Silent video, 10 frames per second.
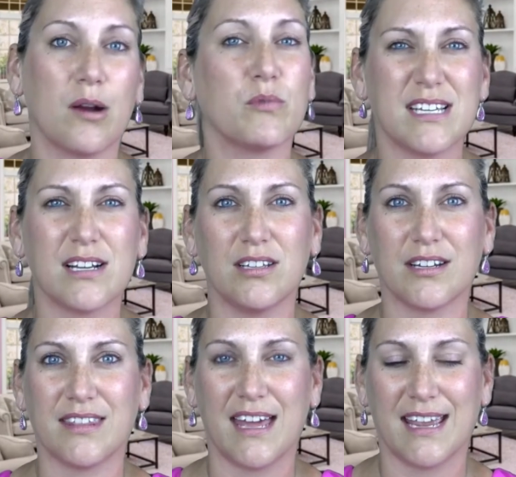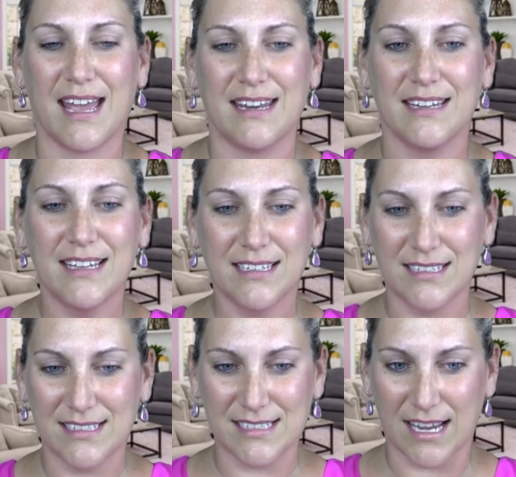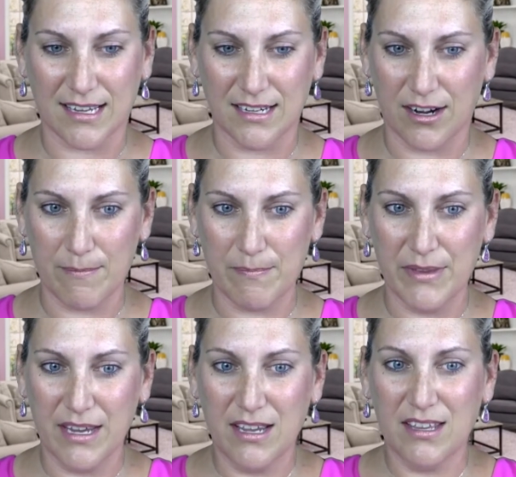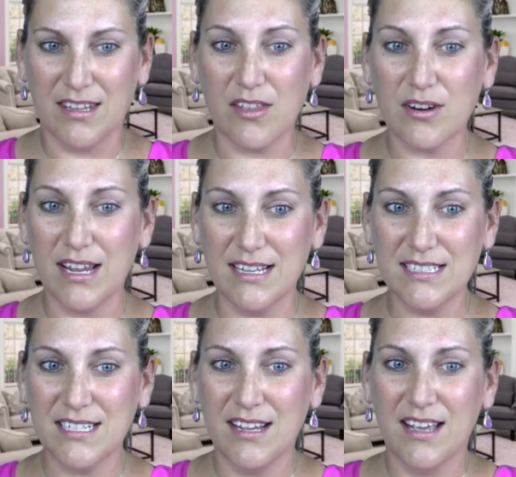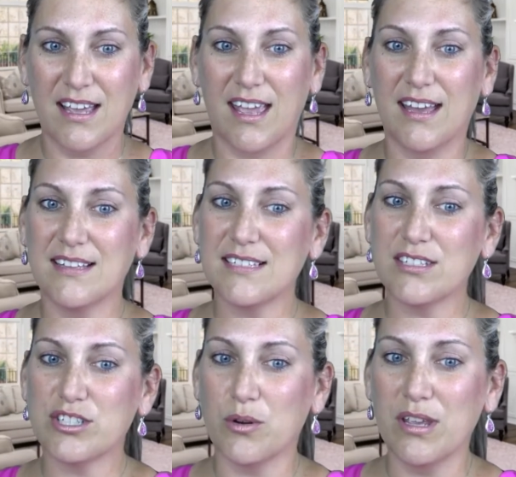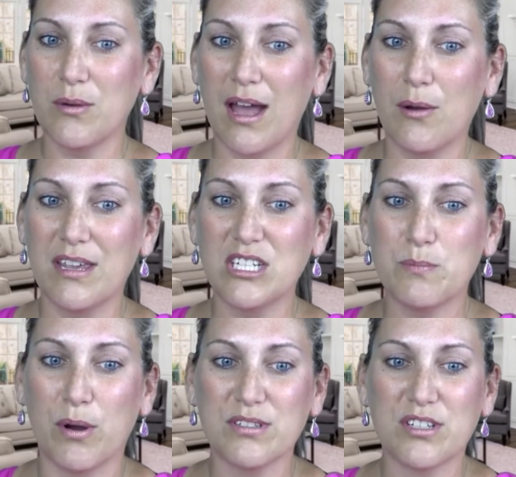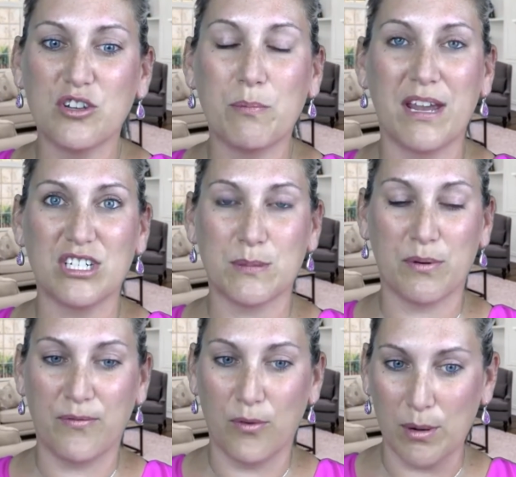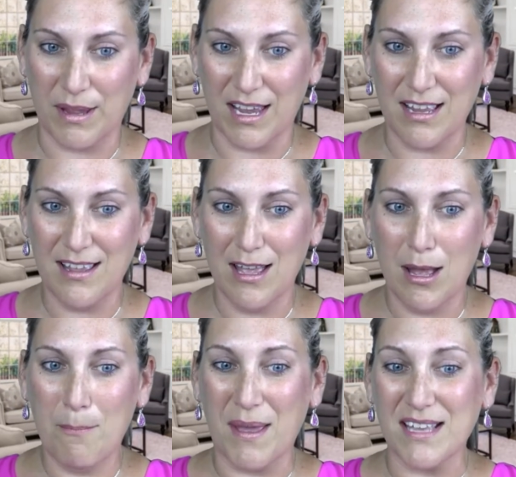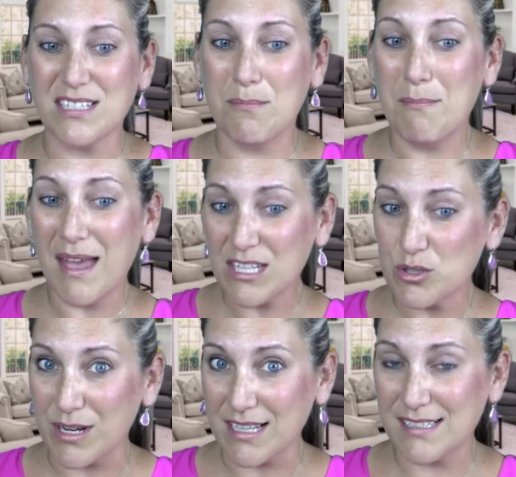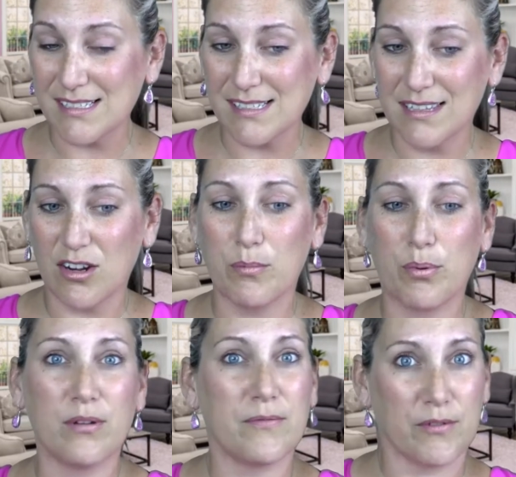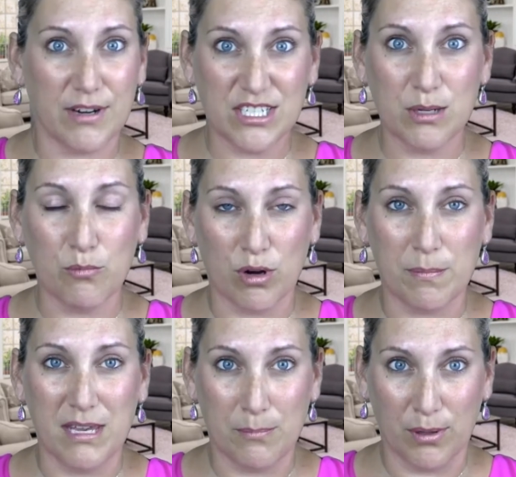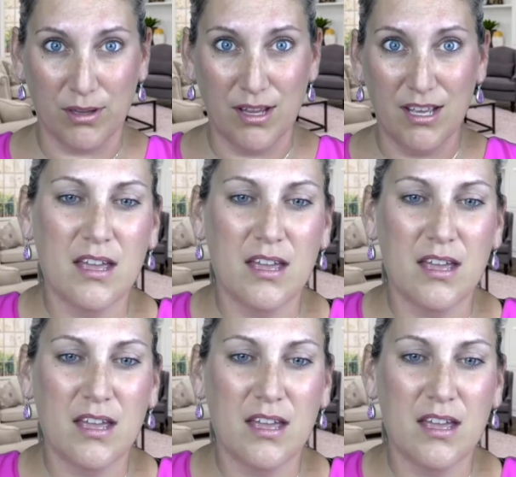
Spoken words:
And we'll take a look at that again in a second here. The other hint is showing you how each post on your page is performing based on metrics that are important for reaching more people.